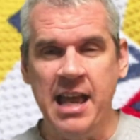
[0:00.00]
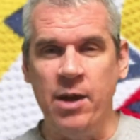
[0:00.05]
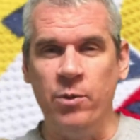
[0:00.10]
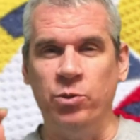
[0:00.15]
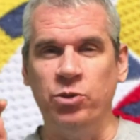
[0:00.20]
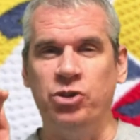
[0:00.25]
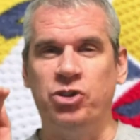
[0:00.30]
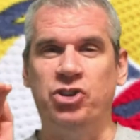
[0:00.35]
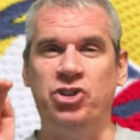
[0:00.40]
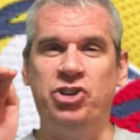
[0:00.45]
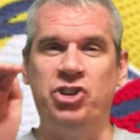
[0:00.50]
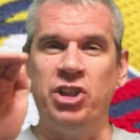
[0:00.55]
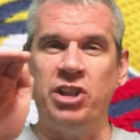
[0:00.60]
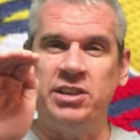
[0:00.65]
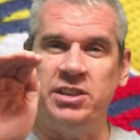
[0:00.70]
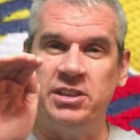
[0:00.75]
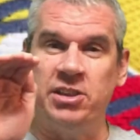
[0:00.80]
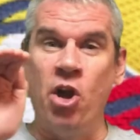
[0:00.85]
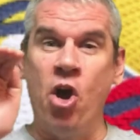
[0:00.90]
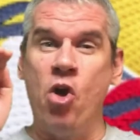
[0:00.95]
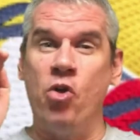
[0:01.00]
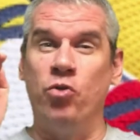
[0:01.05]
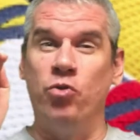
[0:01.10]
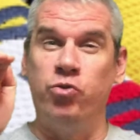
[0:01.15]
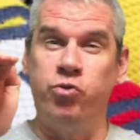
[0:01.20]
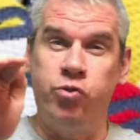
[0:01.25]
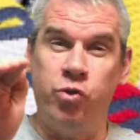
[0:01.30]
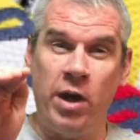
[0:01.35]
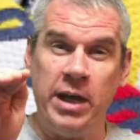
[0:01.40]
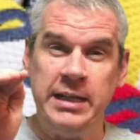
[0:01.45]
it was just
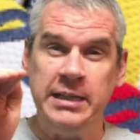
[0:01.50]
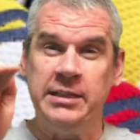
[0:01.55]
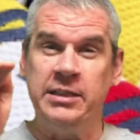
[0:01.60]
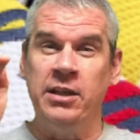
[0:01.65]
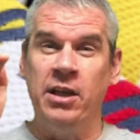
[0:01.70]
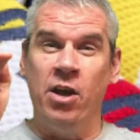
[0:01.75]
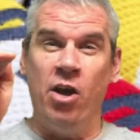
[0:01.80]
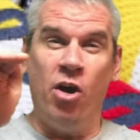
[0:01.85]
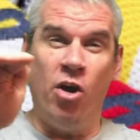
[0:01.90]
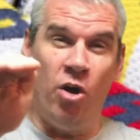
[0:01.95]
right